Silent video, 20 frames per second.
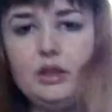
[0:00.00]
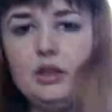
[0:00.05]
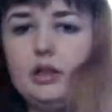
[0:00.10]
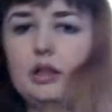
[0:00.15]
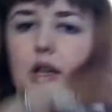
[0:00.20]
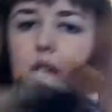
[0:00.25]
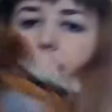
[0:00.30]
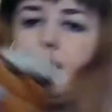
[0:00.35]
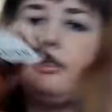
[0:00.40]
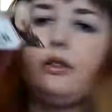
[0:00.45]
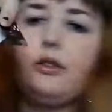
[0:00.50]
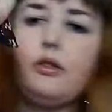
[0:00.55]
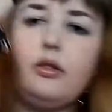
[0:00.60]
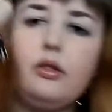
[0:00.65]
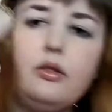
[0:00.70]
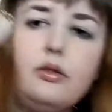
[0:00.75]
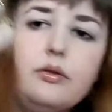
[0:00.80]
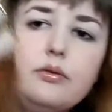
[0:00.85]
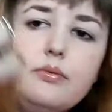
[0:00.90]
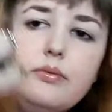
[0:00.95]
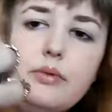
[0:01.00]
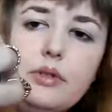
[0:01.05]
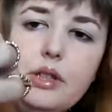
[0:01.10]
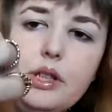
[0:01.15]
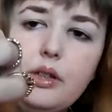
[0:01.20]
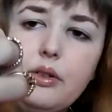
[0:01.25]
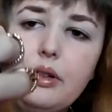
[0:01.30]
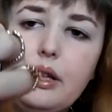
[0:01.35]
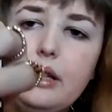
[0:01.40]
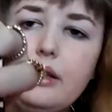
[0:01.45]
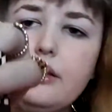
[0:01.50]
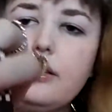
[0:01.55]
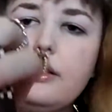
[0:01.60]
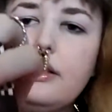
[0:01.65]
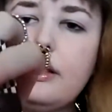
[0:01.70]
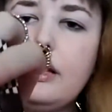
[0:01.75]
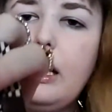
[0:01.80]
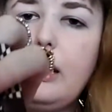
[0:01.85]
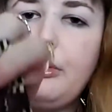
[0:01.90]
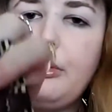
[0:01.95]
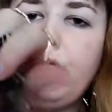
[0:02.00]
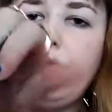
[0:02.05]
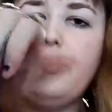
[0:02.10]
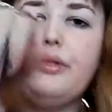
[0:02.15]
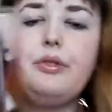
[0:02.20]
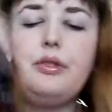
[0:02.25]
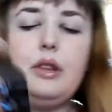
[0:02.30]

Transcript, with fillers: It had a little unit label